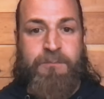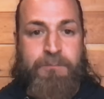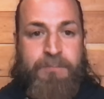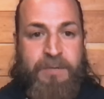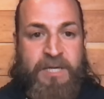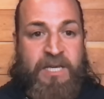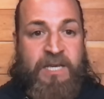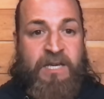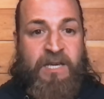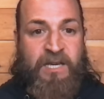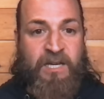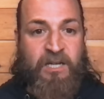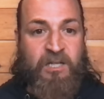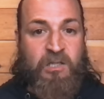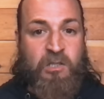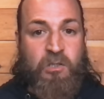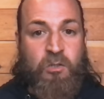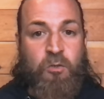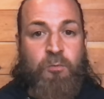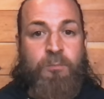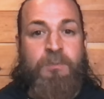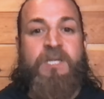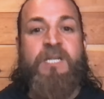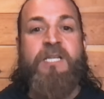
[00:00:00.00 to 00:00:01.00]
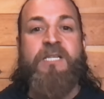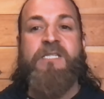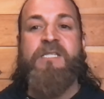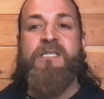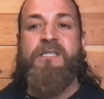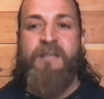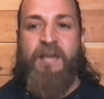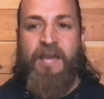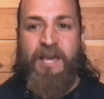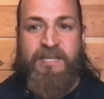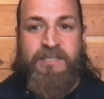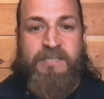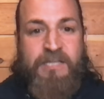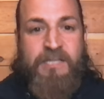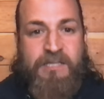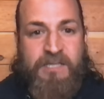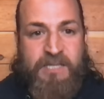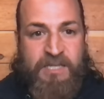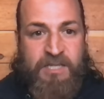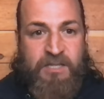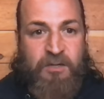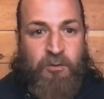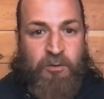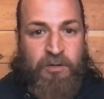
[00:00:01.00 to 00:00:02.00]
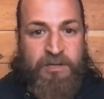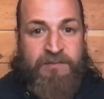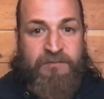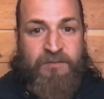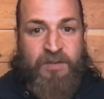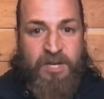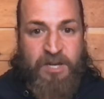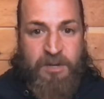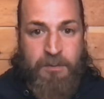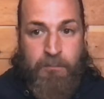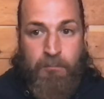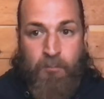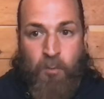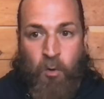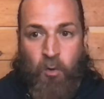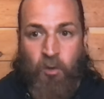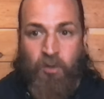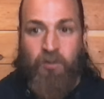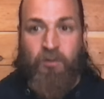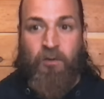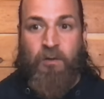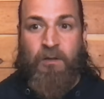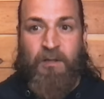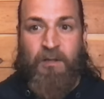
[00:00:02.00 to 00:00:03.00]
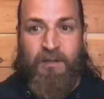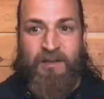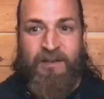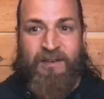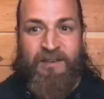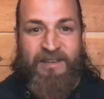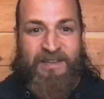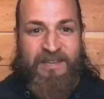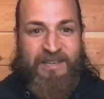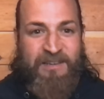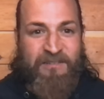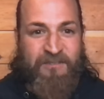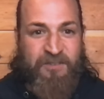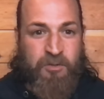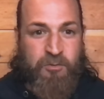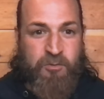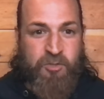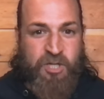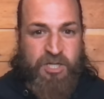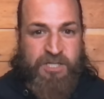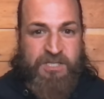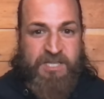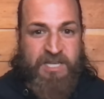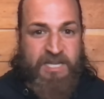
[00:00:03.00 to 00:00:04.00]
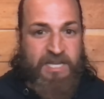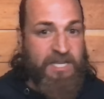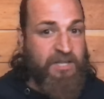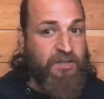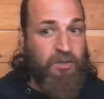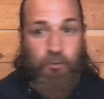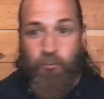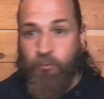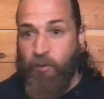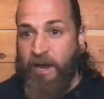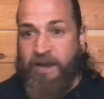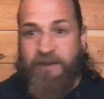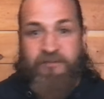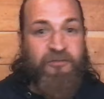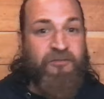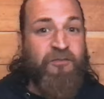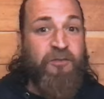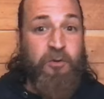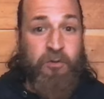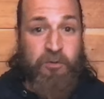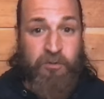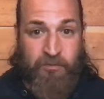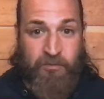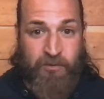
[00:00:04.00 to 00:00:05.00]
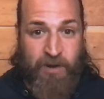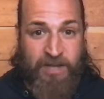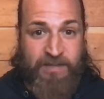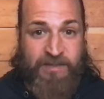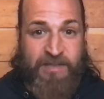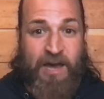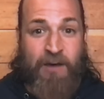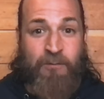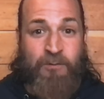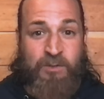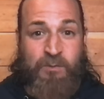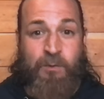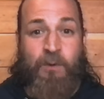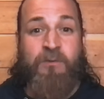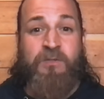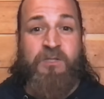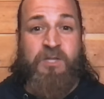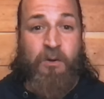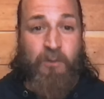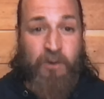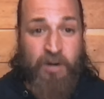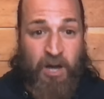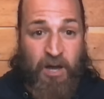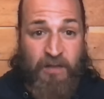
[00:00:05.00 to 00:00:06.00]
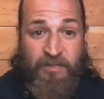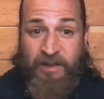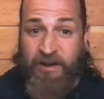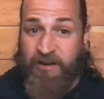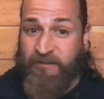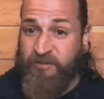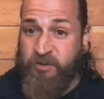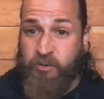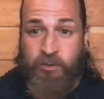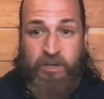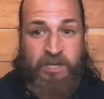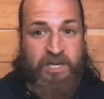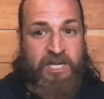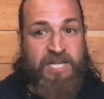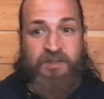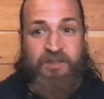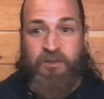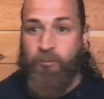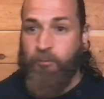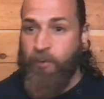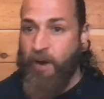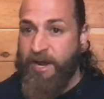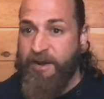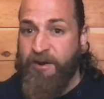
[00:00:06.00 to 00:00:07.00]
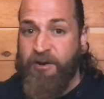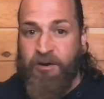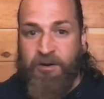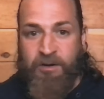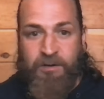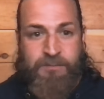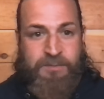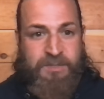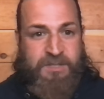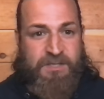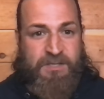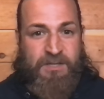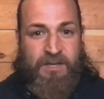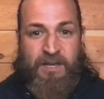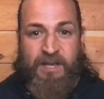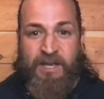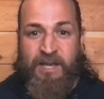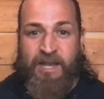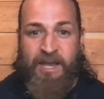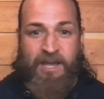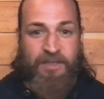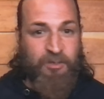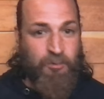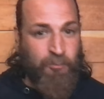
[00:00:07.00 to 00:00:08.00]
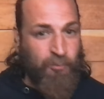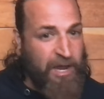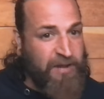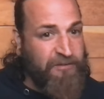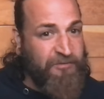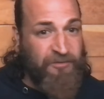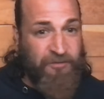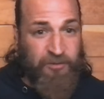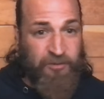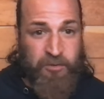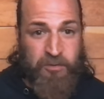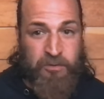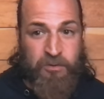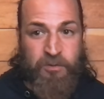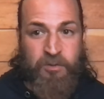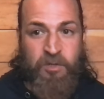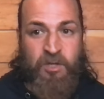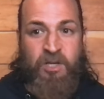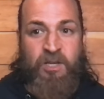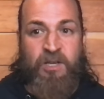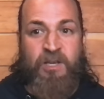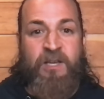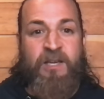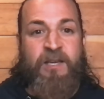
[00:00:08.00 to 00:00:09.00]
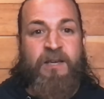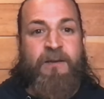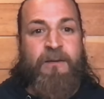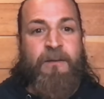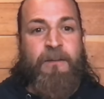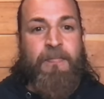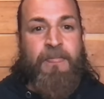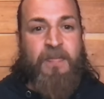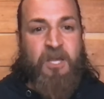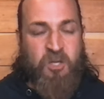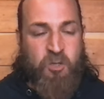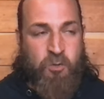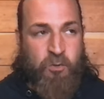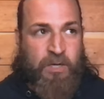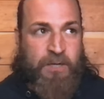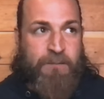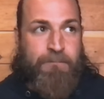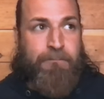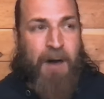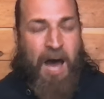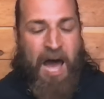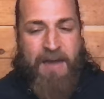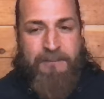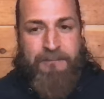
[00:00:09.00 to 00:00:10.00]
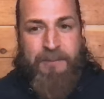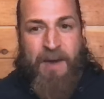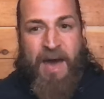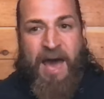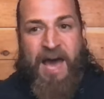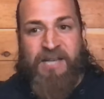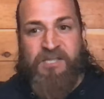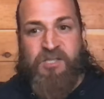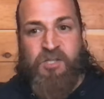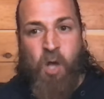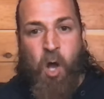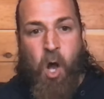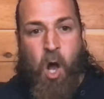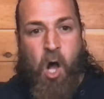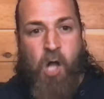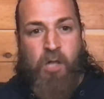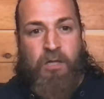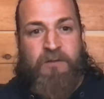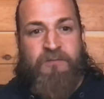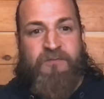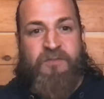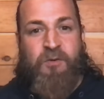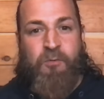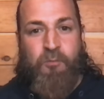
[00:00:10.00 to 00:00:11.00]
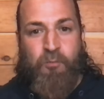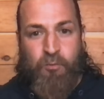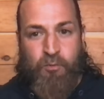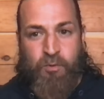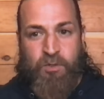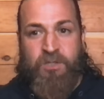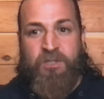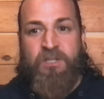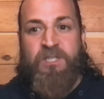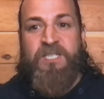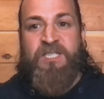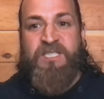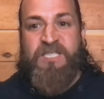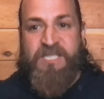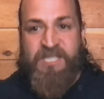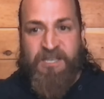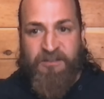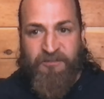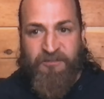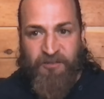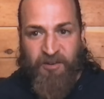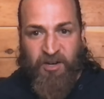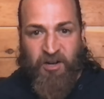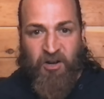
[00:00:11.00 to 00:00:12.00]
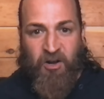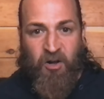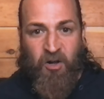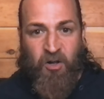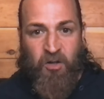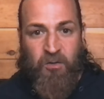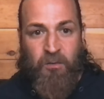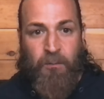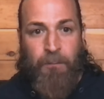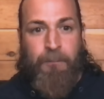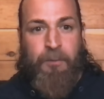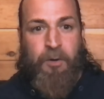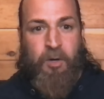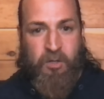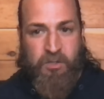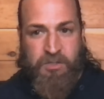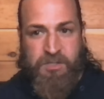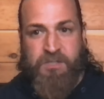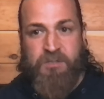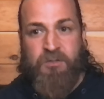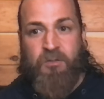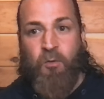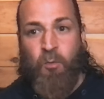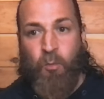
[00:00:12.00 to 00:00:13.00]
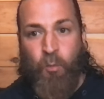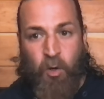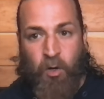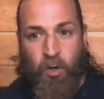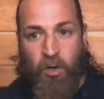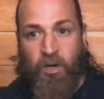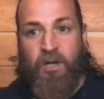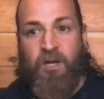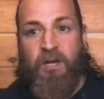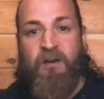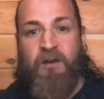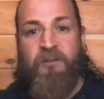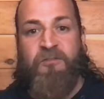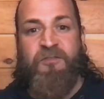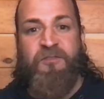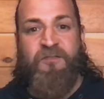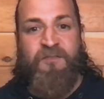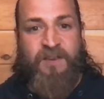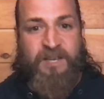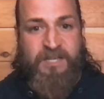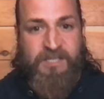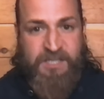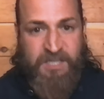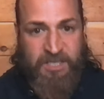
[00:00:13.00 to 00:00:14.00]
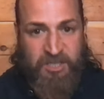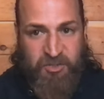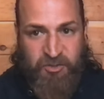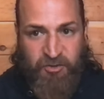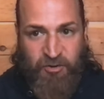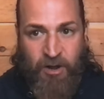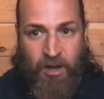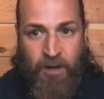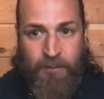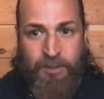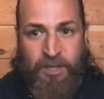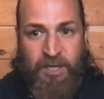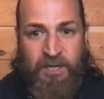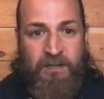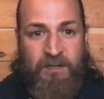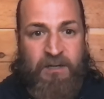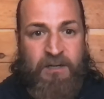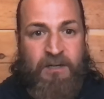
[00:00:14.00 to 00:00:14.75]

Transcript: being, a luminous entity, or even an immortal. If you just eat mm-hmm. the right food, right? That was what was going on there. If you can eat the right herbs and the right food, you can bypass all of the really difficult personal work of facing trauma,